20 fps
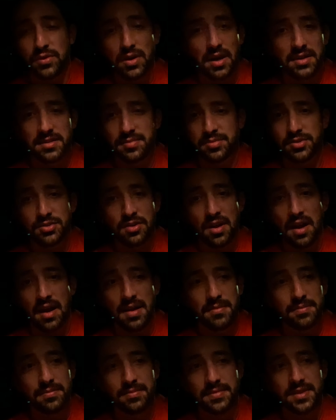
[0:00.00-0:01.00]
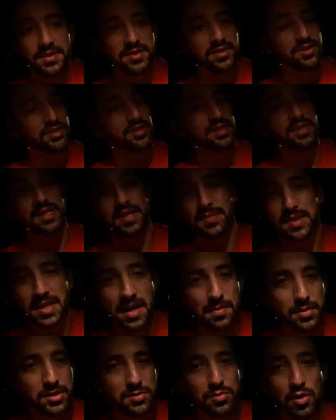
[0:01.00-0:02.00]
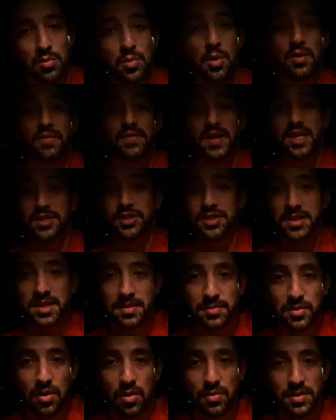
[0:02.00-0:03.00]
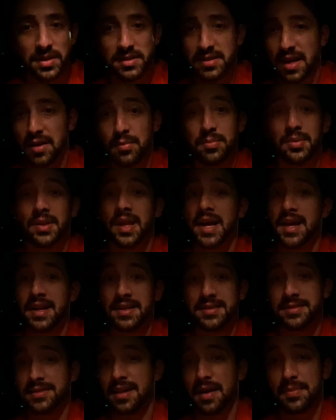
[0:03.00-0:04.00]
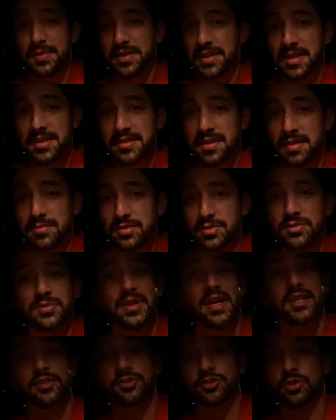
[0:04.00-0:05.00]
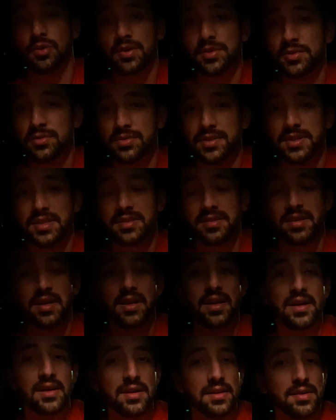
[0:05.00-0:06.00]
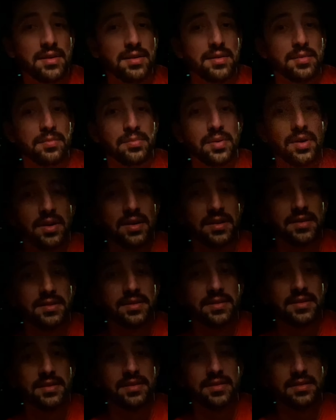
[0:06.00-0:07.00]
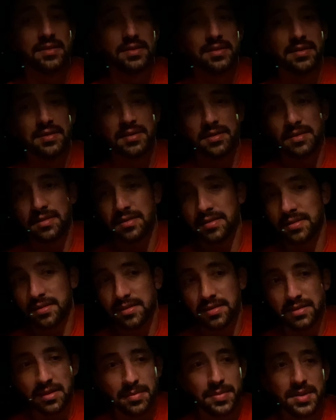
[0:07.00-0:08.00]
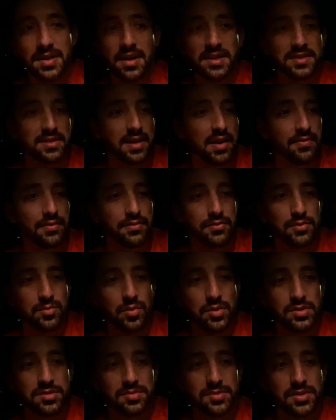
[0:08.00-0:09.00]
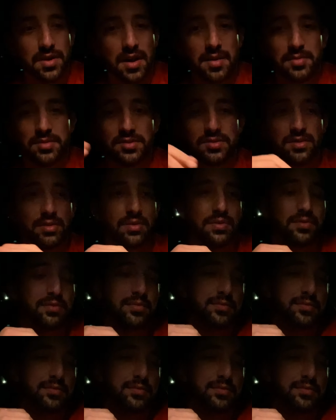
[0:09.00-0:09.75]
subscribe, it's just going to give me that much more motivation to keep going with this. I don't plan on stopping anytime soon. I enjoy doing this, but it'd be nice to have a few more subscribers. So